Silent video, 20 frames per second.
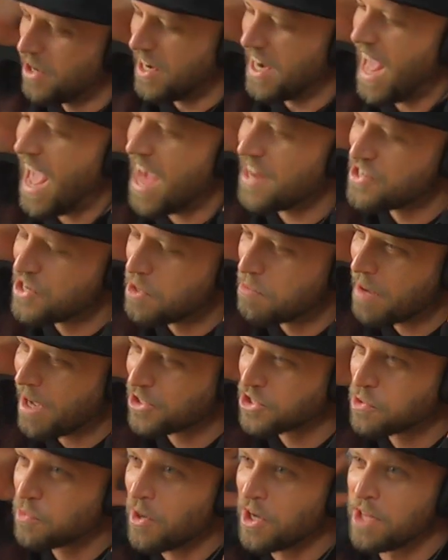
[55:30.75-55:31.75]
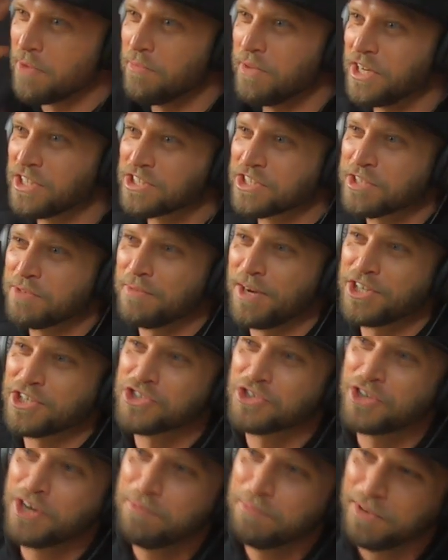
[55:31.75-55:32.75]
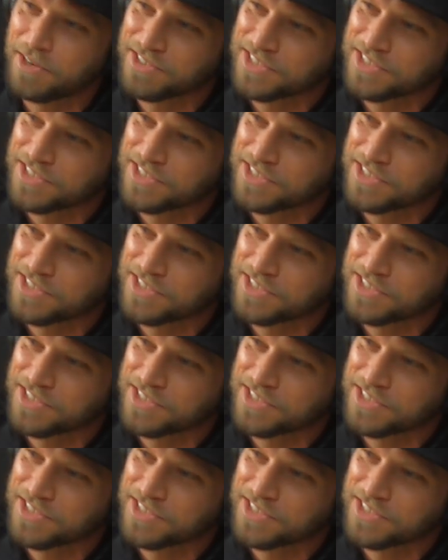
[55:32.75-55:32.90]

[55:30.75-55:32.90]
And it added about 20 minutes to my trip.